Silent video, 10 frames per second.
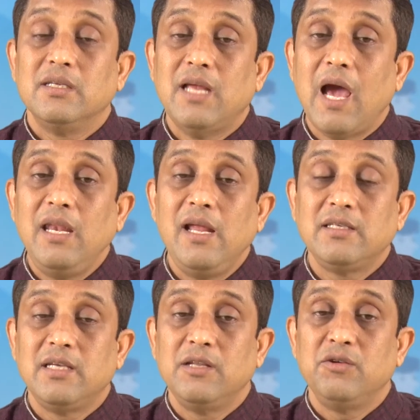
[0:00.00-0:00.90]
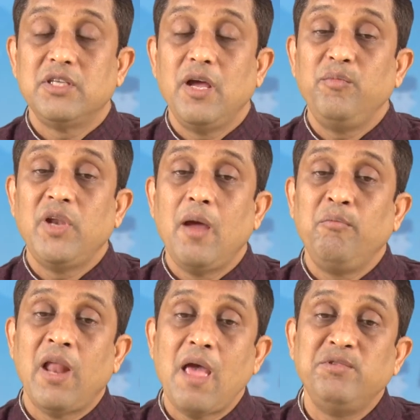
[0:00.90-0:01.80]
dialects, at the same
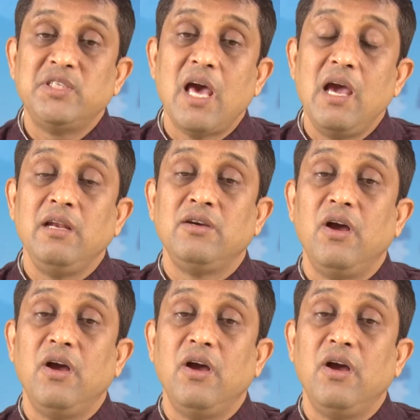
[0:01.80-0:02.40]
time lifestyle,